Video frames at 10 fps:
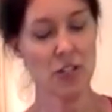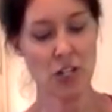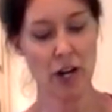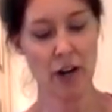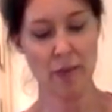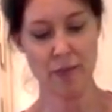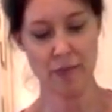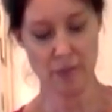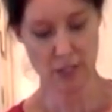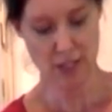jar.
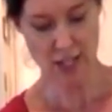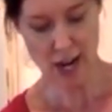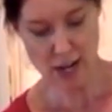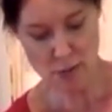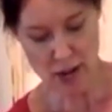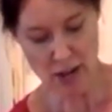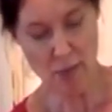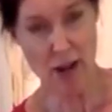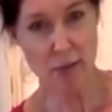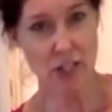It's kind of big. It
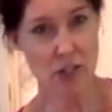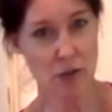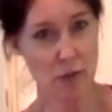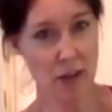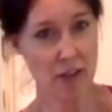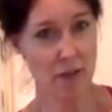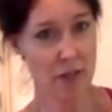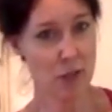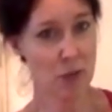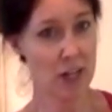might be too big for
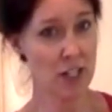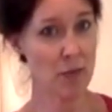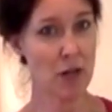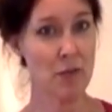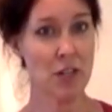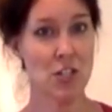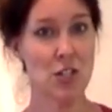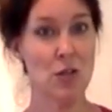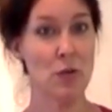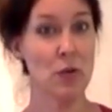this project, but I'm going to
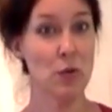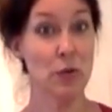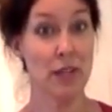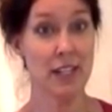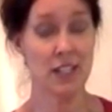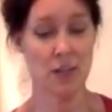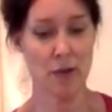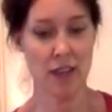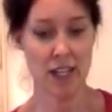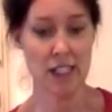show you a cool thing to do
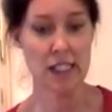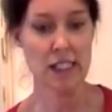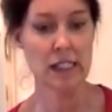with this.